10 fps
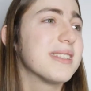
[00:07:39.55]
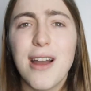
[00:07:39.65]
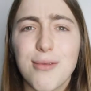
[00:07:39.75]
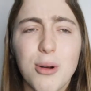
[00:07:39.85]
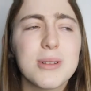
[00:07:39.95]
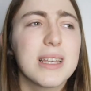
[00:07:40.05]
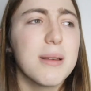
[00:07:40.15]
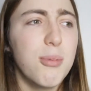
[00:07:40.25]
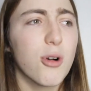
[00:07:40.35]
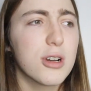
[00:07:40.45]
That road was like
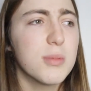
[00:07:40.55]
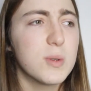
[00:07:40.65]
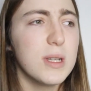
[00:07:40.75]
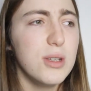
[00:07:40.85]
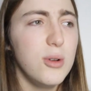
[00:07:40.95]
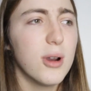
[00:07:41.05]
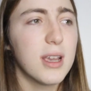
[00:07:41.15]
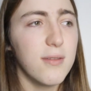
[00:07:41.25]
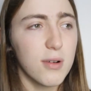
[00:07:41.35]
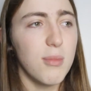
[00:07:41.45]
the border between New
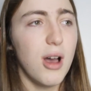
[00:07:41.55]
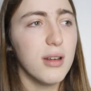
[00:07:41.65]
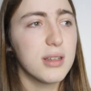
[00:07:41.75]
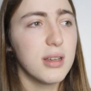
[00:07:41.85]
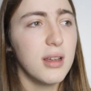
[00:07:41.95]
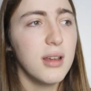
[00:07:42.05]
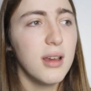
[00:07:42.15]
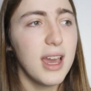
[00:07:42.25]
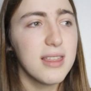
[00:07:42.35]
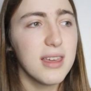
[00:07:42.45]
York and Vermont,
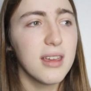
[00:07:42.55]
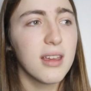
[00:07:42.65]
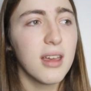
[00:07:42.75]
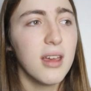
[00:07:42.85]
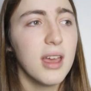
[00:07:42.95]
I think.